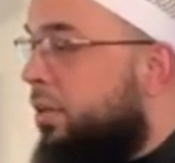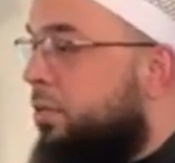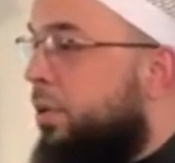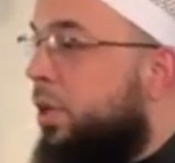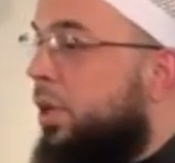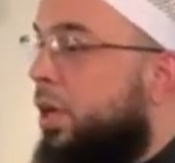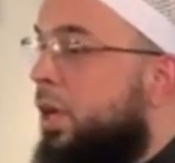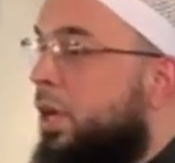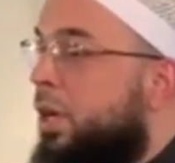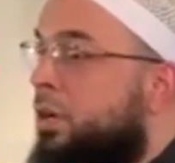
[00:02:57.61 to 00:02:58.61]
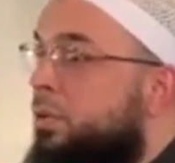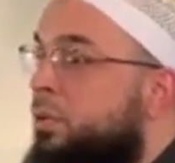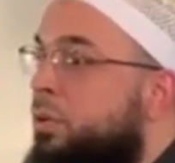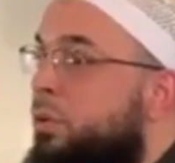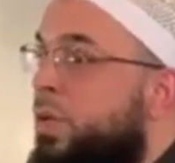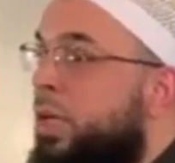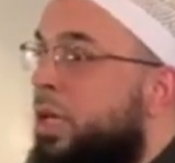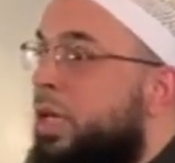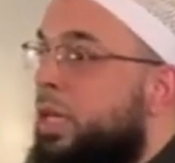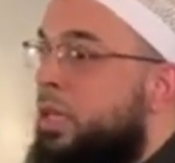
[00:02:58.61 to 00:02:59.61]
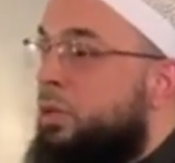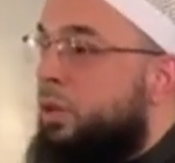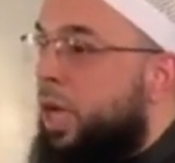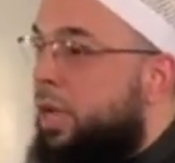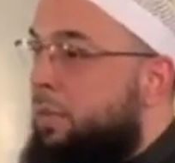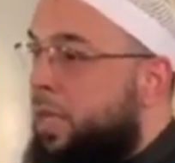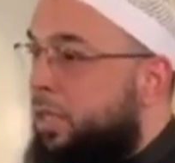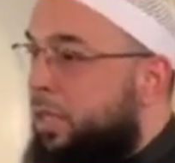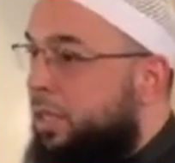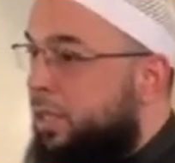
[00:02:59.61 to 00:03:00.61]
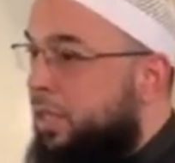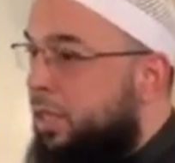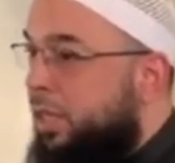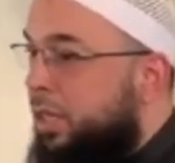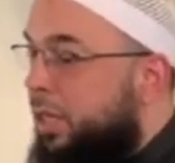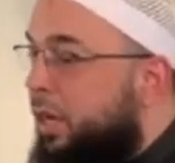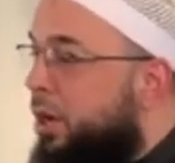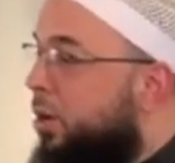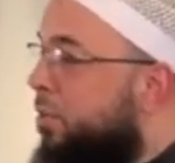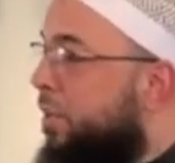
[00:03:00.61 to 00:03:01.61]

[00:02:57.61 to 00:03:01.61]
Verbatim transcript: wallahu huwal ghaniyyul hamid. O